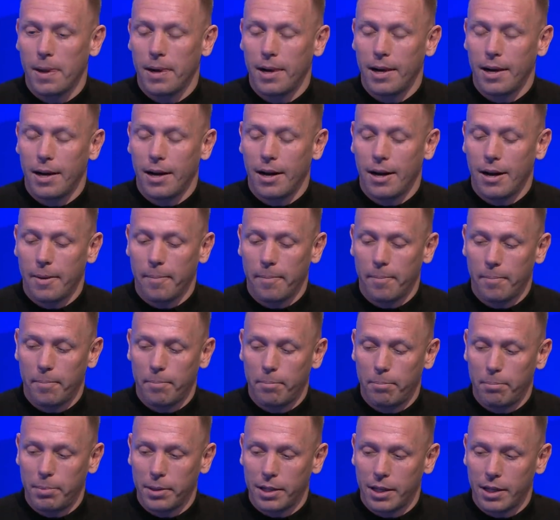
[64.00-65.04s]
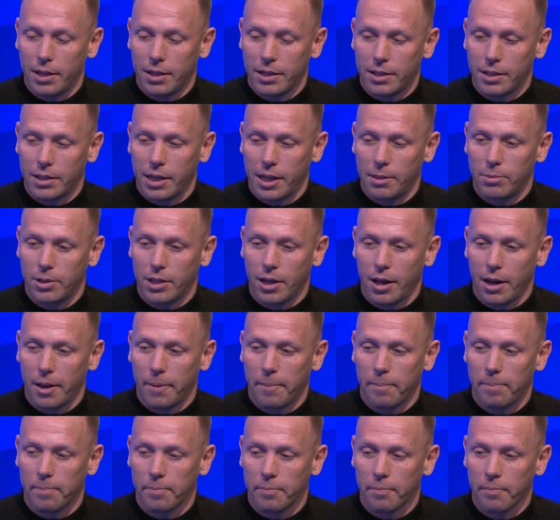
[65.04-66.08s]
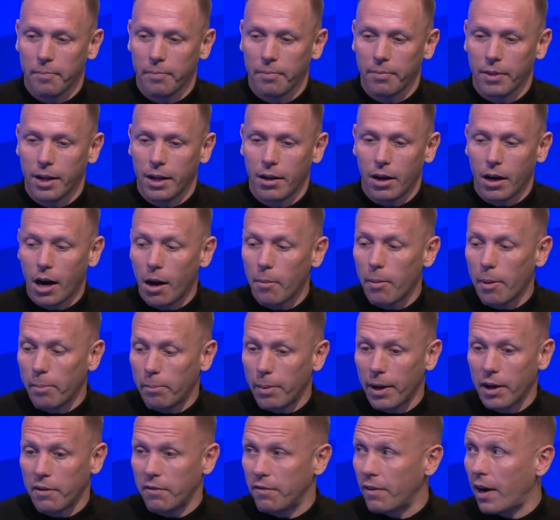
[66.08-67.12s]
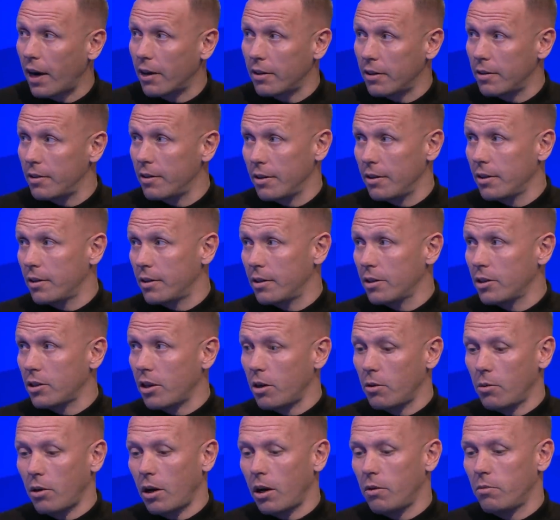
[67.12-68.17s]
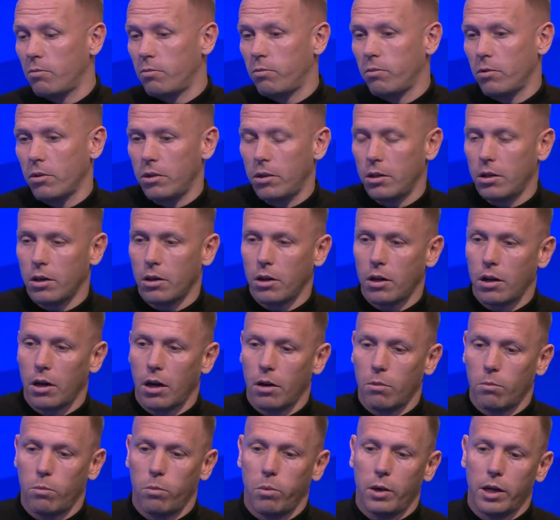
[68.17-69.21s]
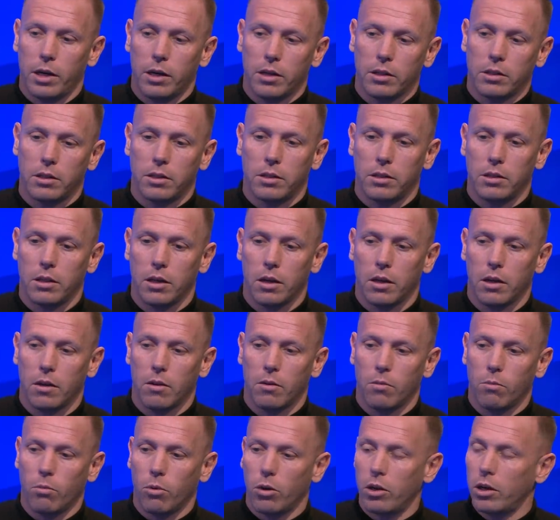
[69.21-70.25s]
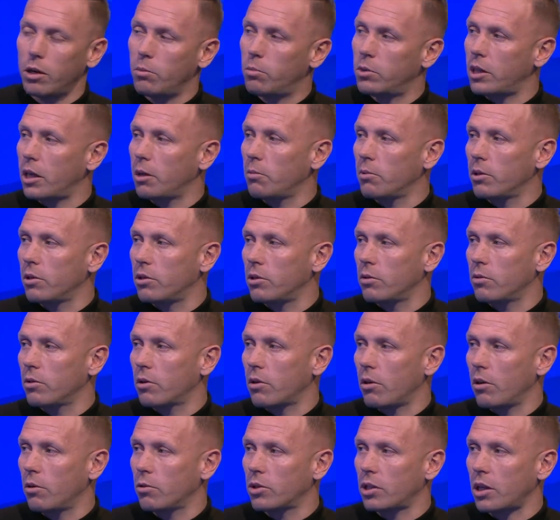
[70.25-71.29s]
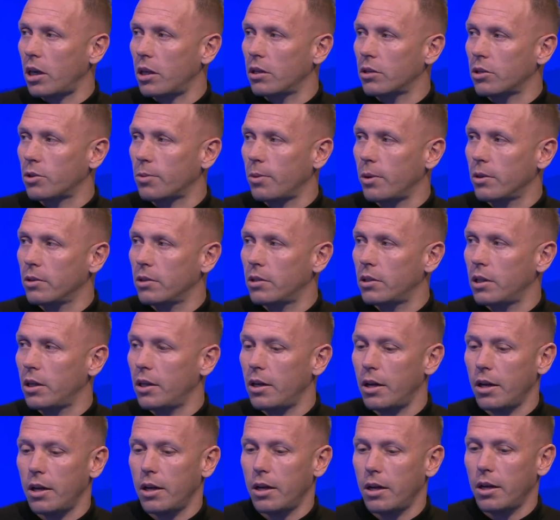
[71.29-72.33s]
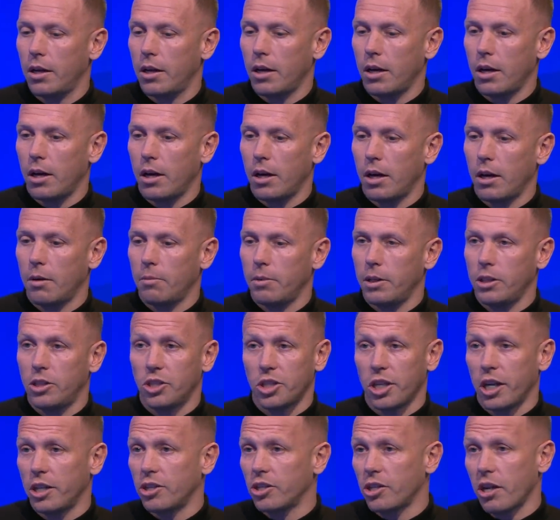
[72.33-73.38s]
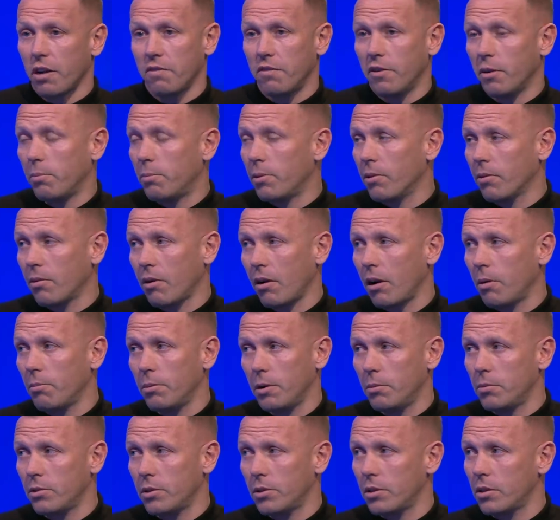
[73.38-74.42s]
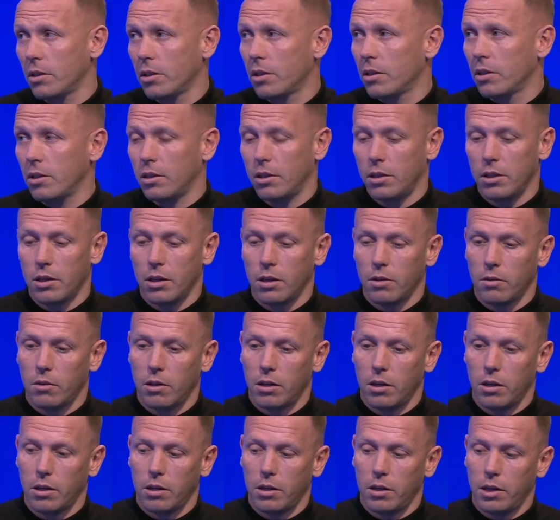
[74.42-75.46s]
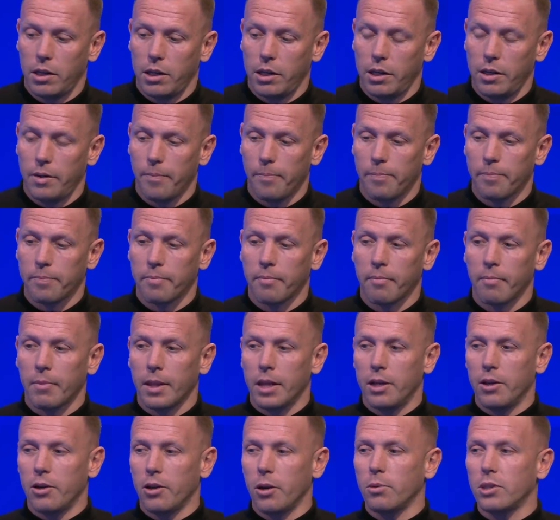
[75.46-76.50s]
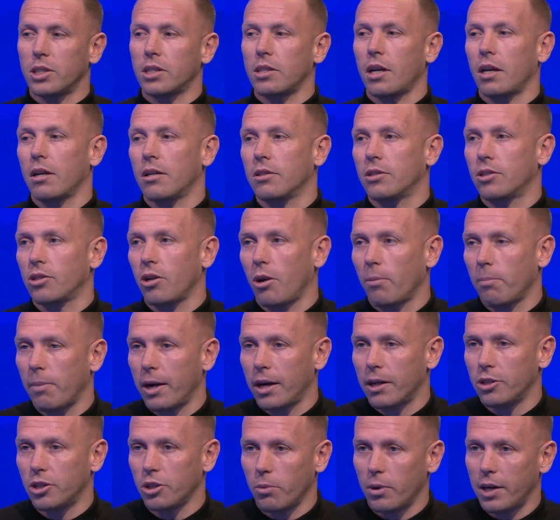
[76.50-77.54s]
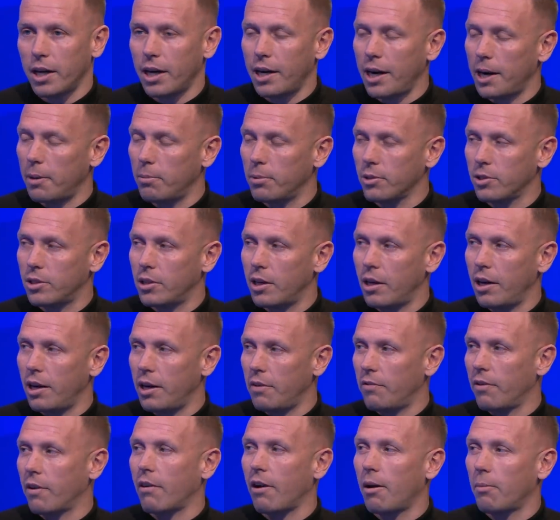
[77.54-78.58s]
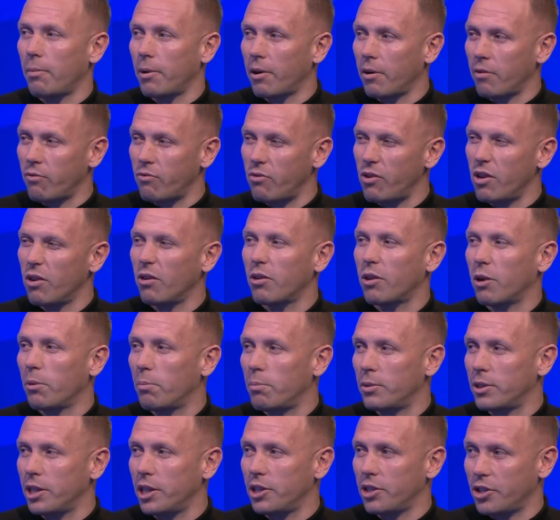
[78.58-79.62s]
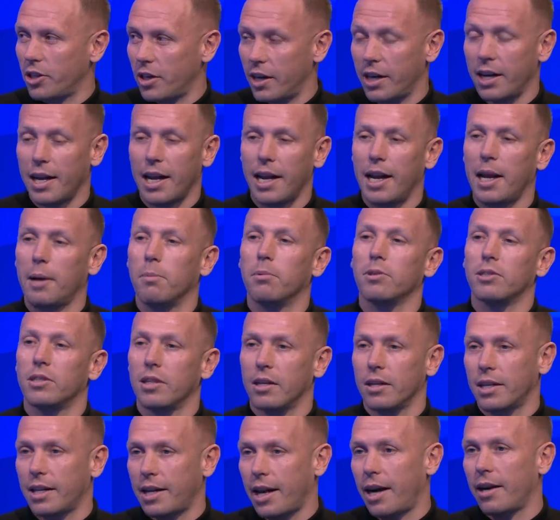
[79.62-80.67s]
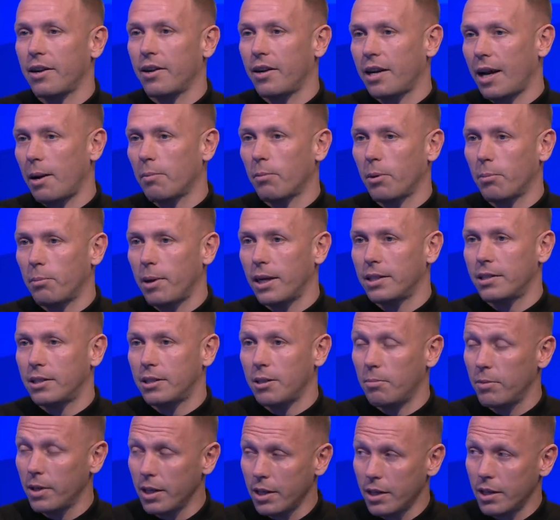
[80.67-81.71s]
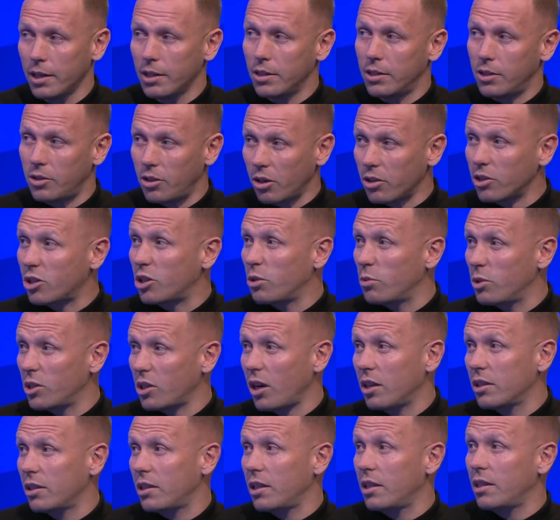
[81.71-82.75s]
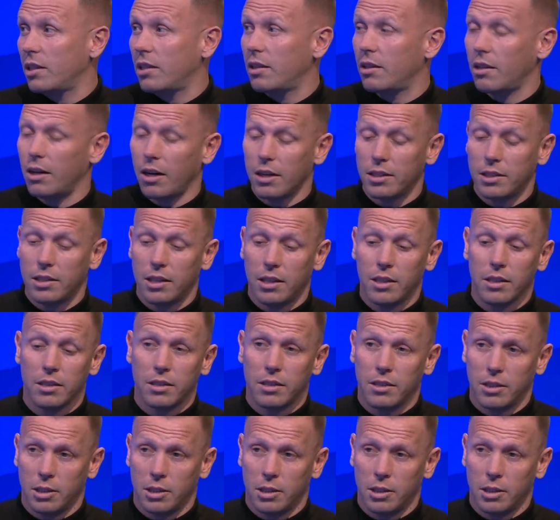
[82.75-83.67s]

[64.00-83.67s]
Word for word: um, but at the same time, look, I'm a big fan because I, I, you know, I witnessed what he was able to do at close hand at Swansea. Um, he changed that football club. He mm. was, you know, the he. You could always tell a top manager when they're able to leave a club in a real good position and they're able to carry on that momentum. Stuck to his ideas,